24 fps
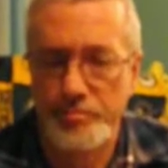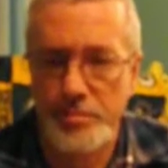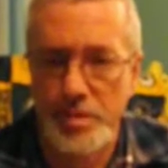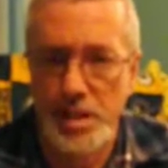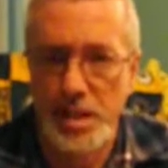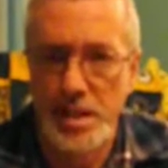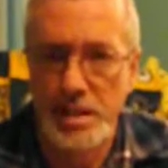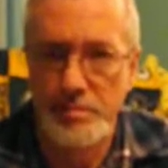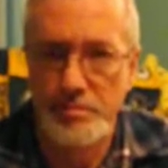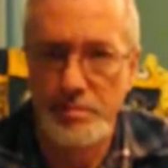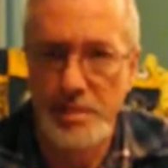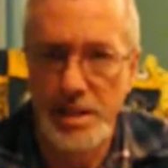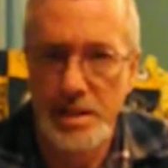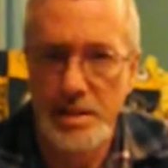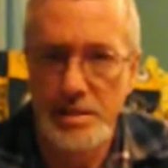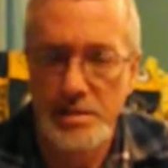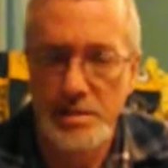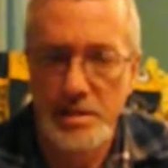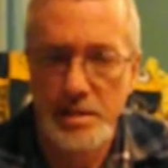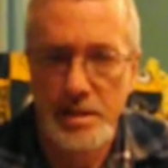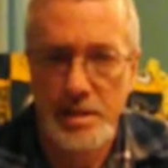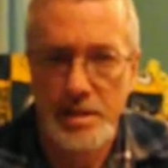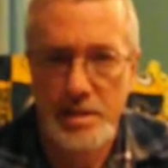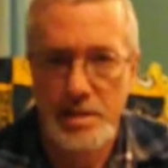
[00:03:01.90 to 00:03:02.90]
Amen.
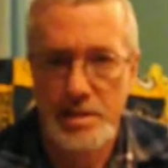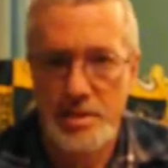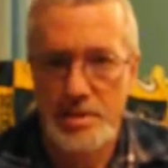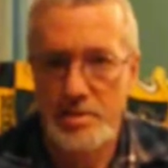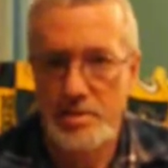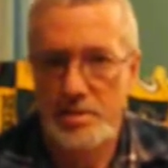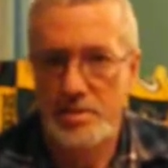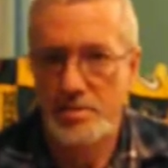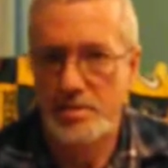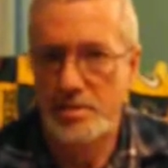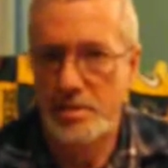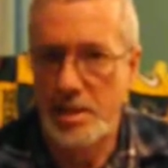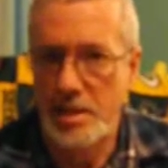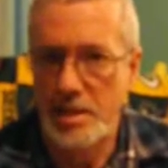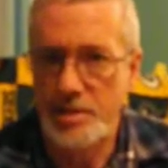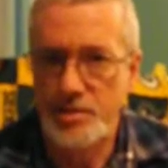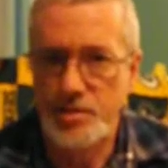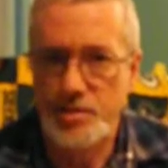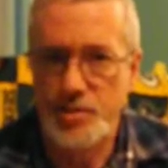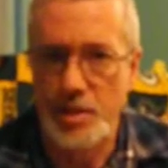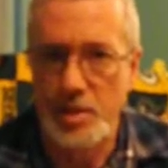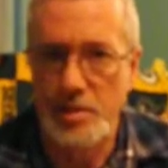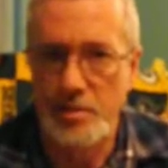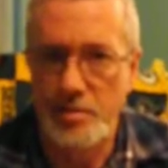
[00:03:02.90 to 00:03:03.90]
God
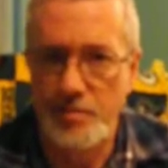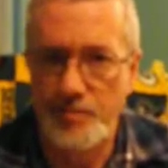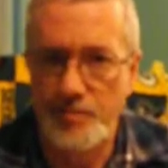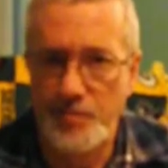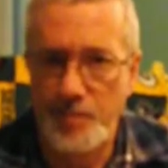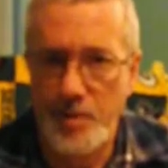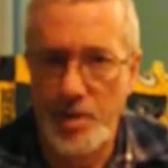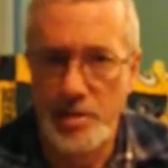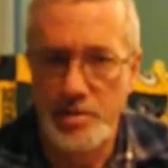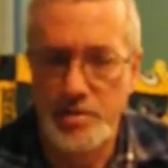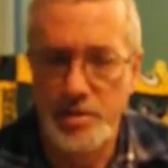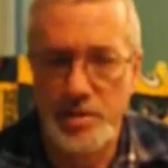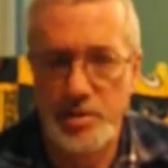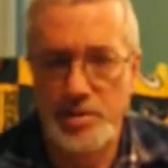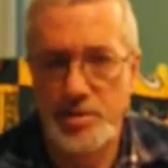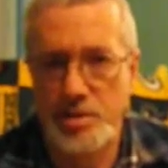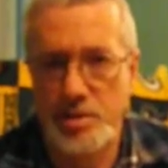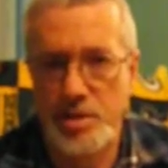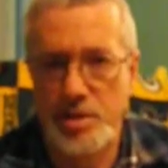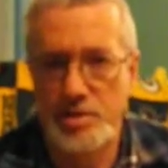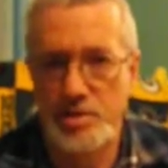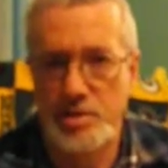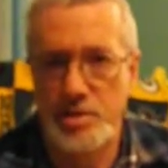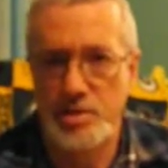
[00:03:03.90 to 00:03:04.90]
sacrificed his
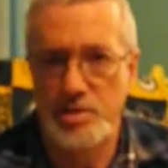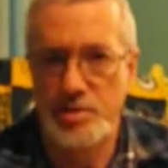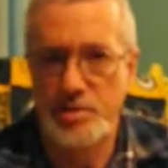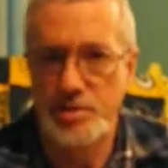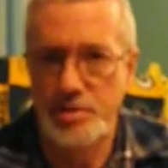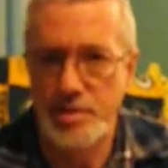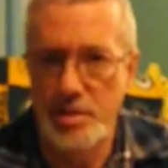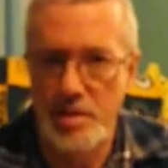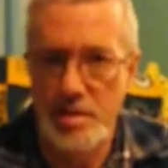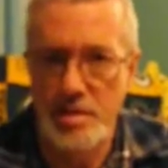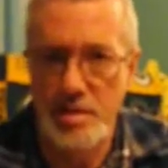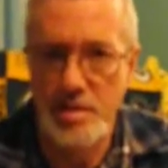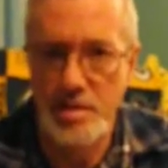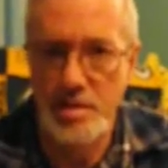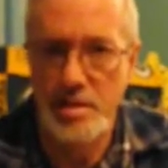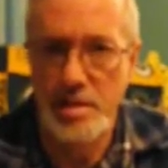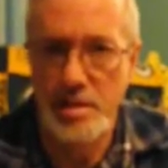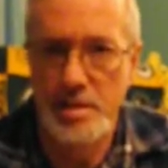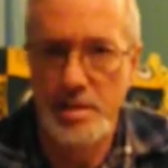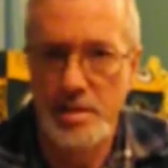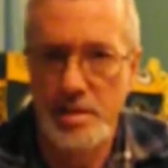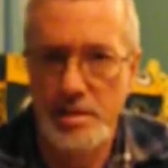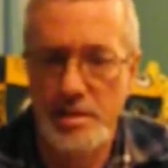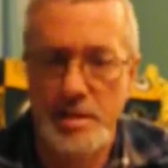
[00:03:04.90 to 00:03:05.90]
innocent son
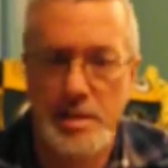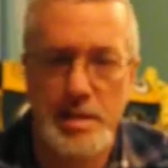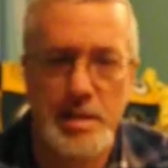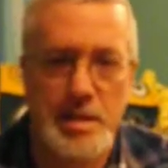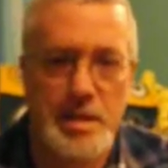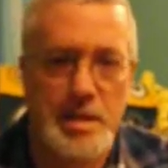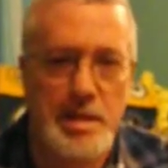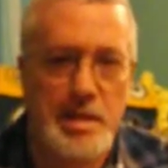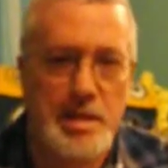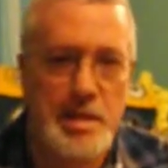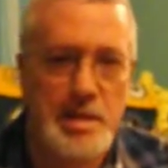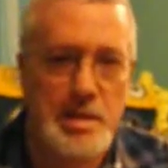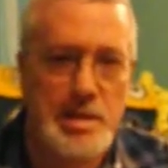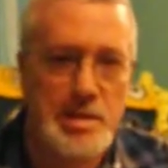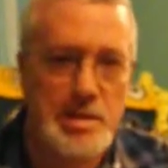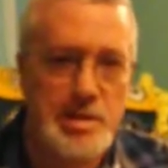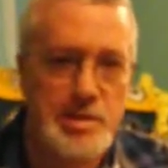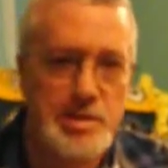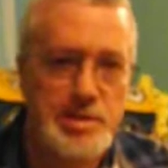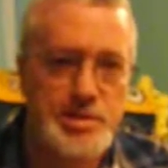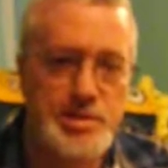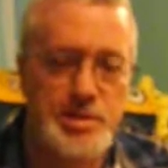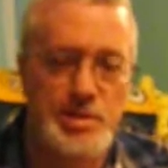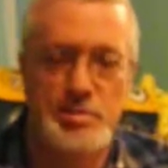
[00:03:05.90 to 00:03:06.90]

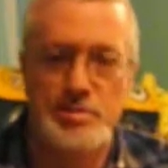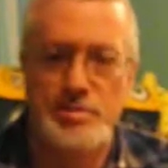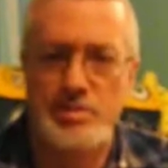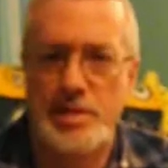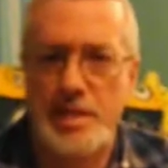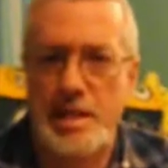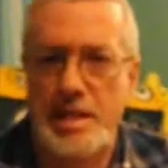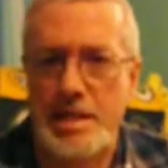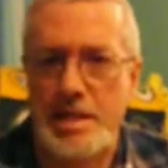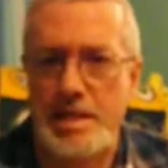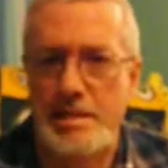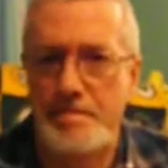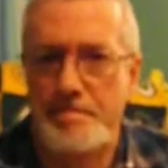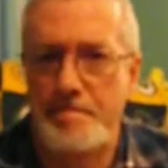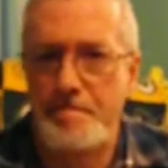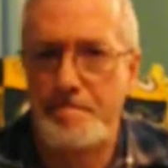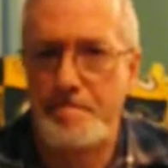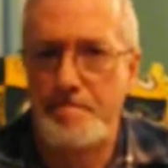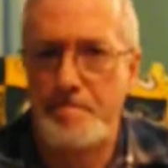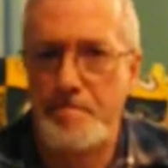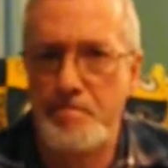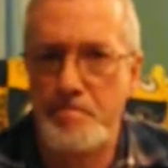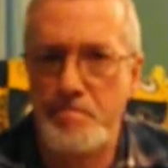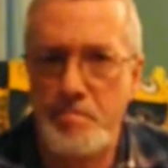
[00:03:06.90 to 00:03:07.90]
so that
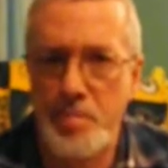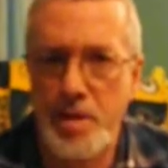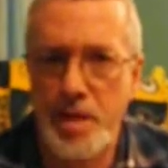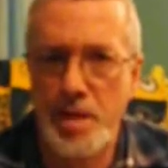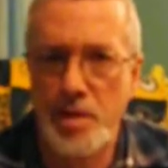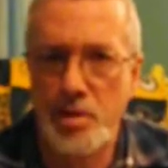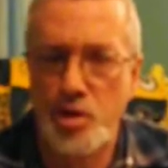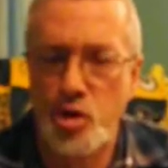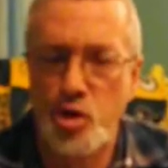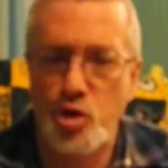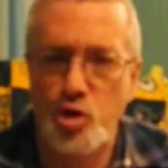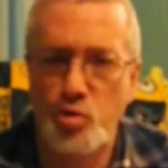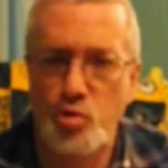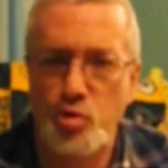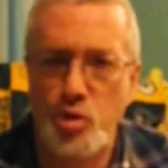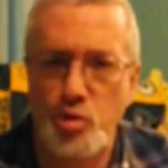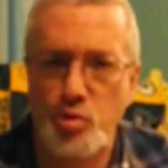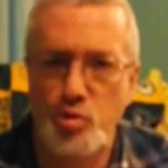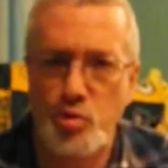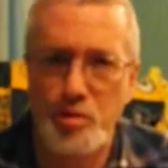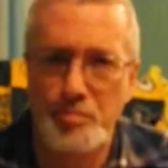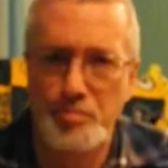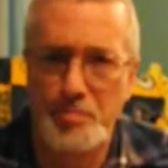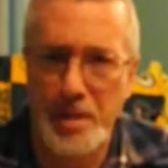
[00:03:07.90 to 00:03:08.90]
men who
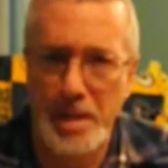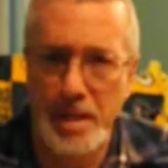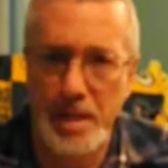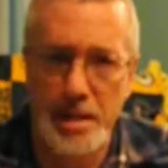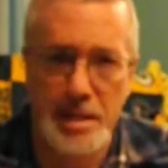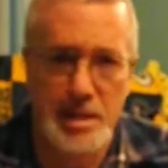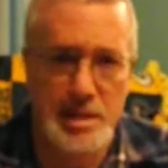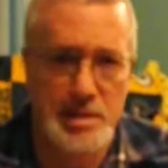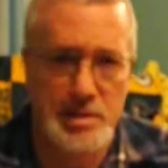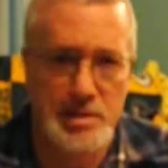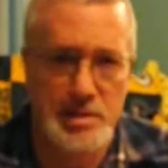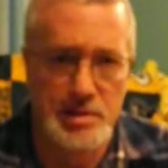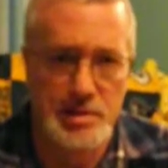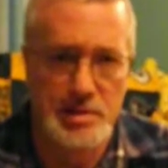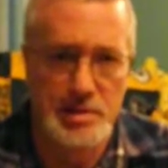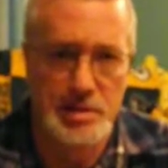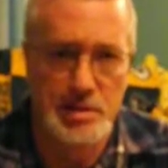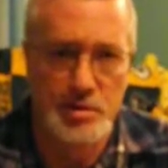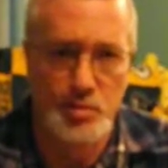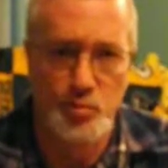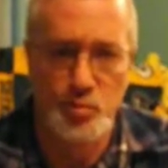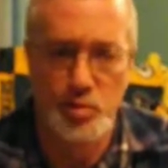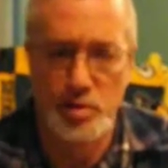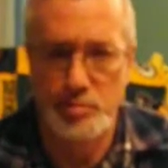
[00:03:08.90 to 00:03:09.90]
would repent
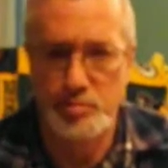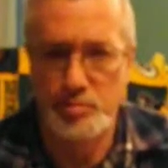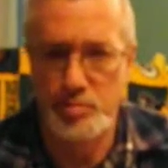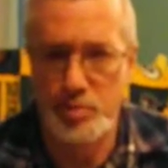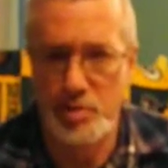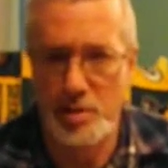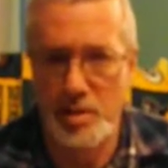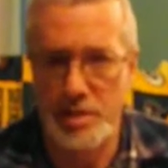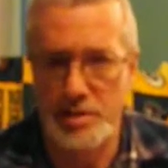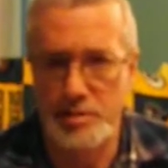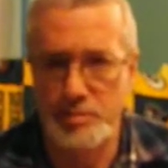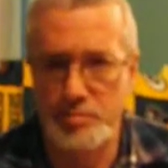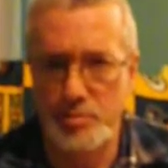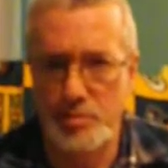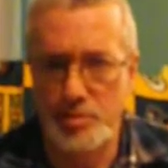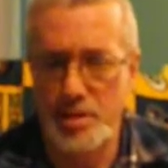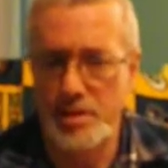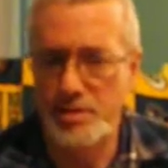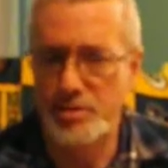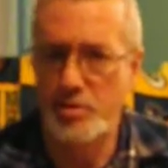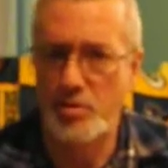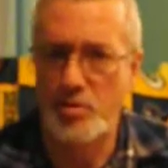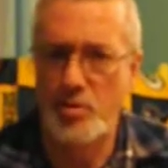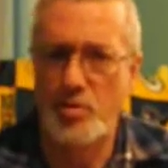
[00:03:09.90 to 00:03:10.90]
would prosper.
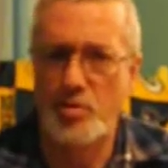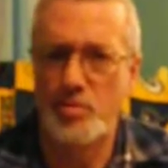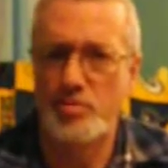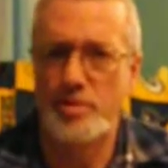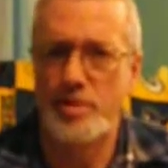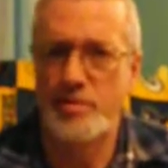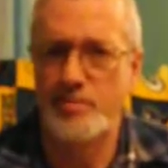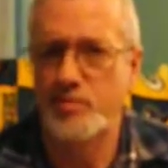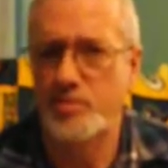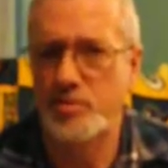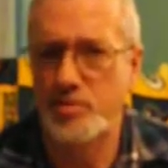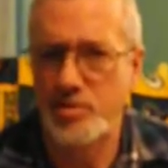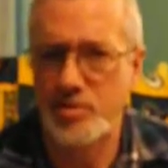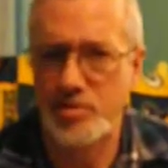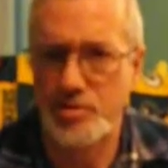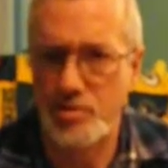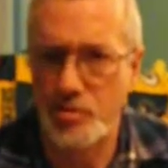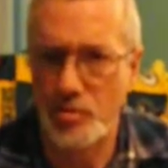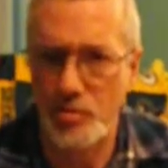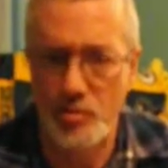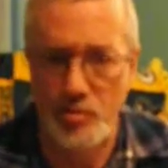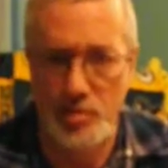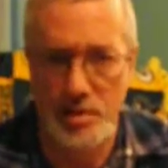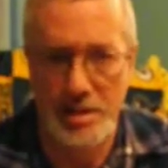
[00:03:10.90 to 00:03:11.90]
That's a whole different
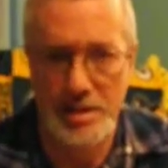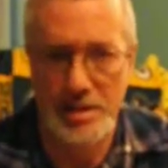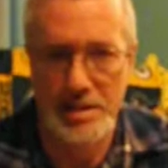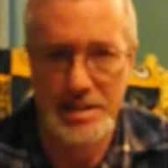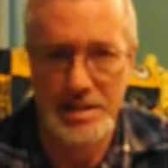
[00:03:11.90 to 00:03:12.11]
story.